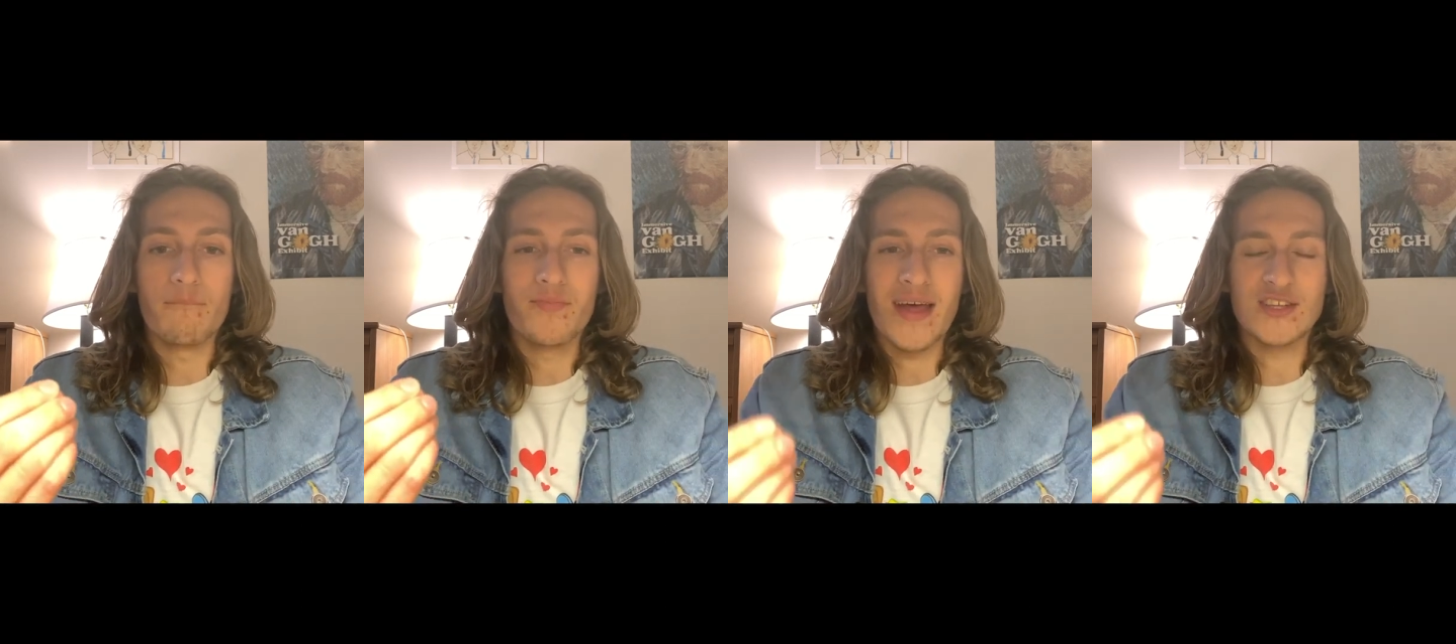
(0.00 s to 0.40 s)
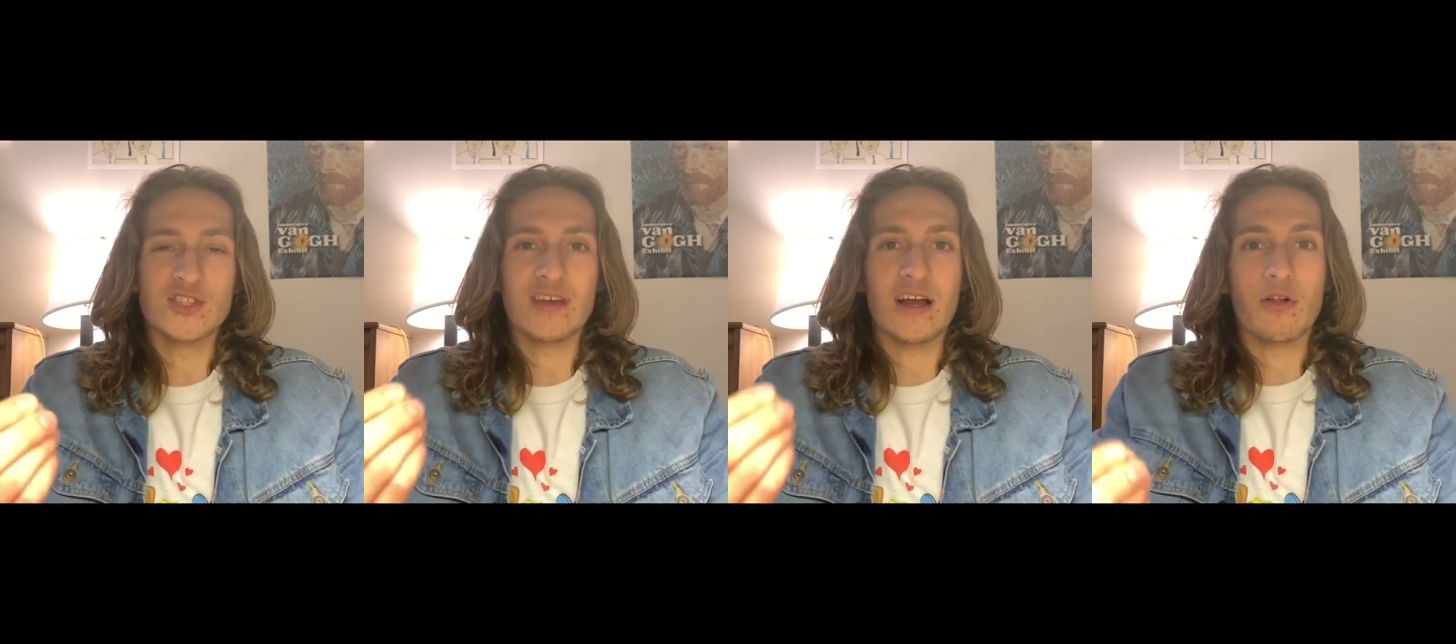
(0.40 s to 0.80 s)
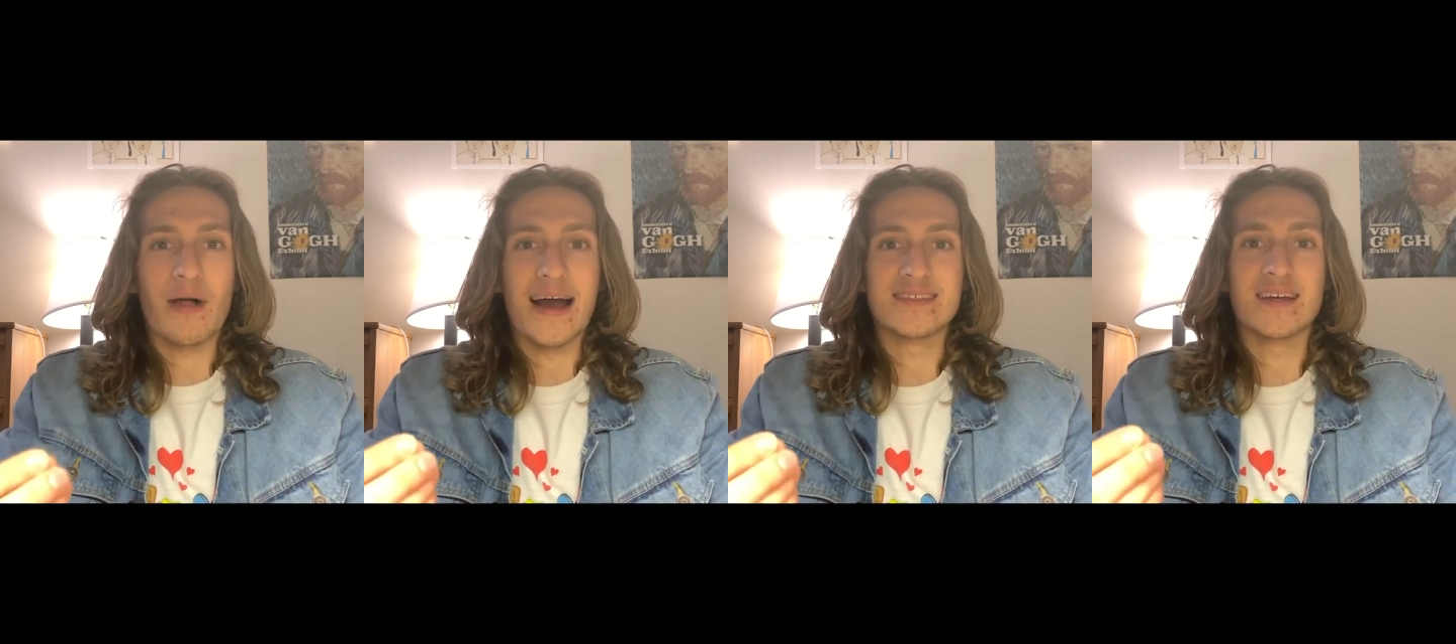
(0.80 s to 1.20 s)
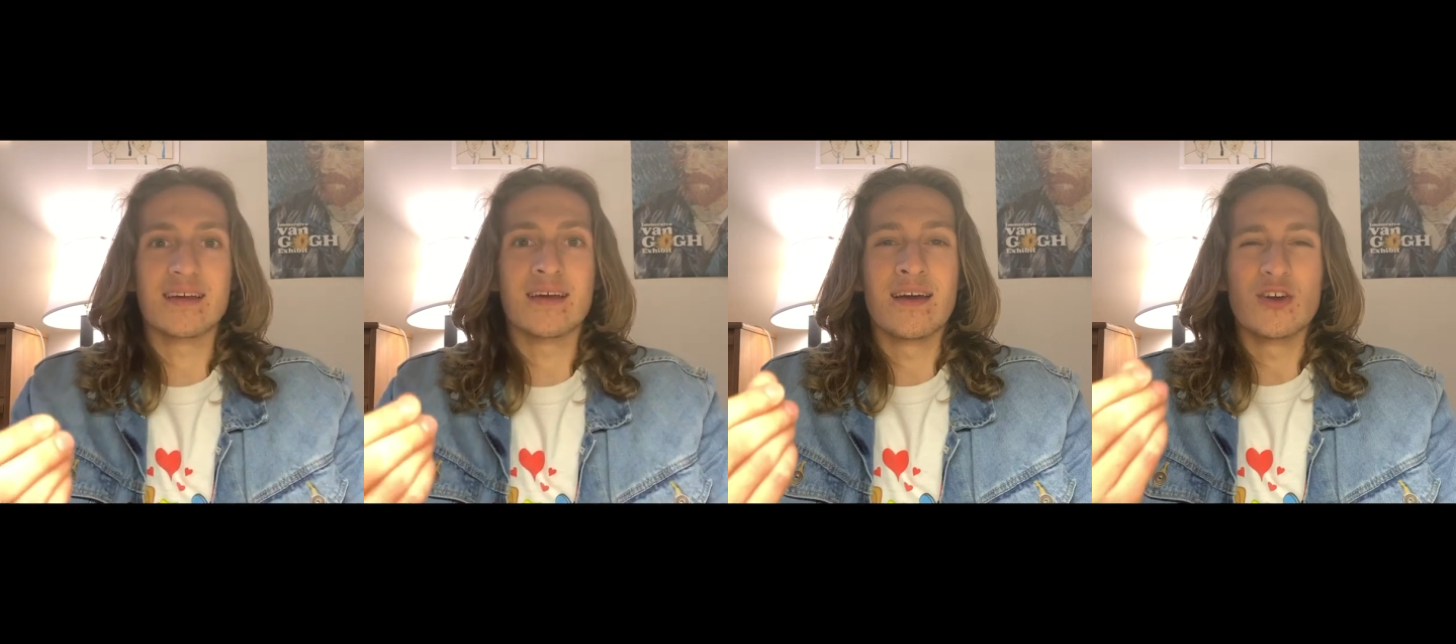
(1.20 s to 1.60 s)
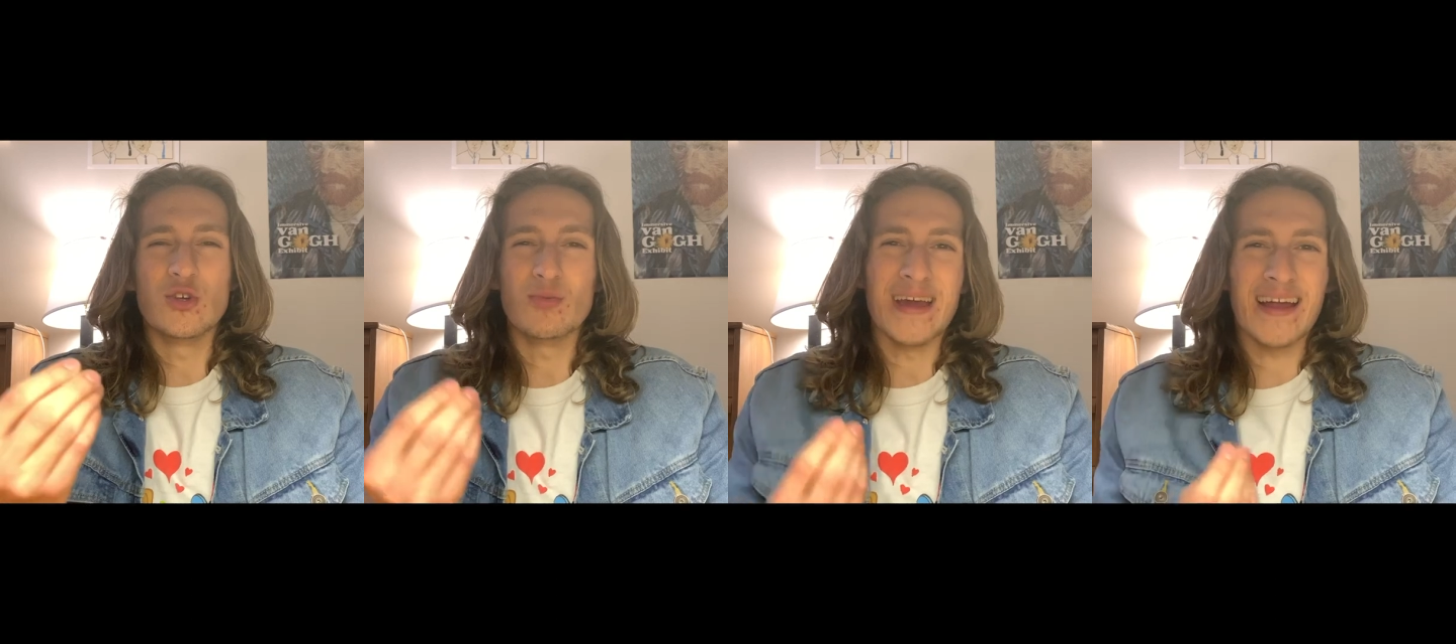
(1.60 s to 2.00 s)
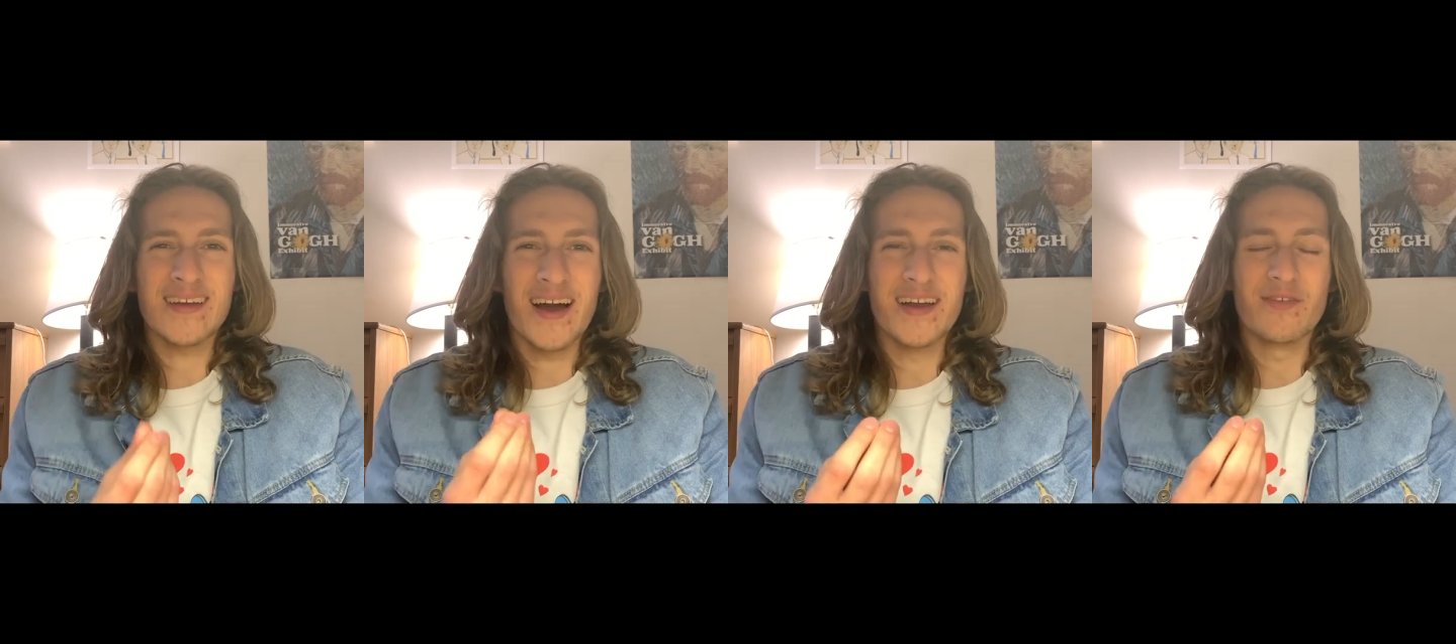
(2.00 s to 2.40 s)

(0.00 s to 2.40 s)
That's just like classic. You get kind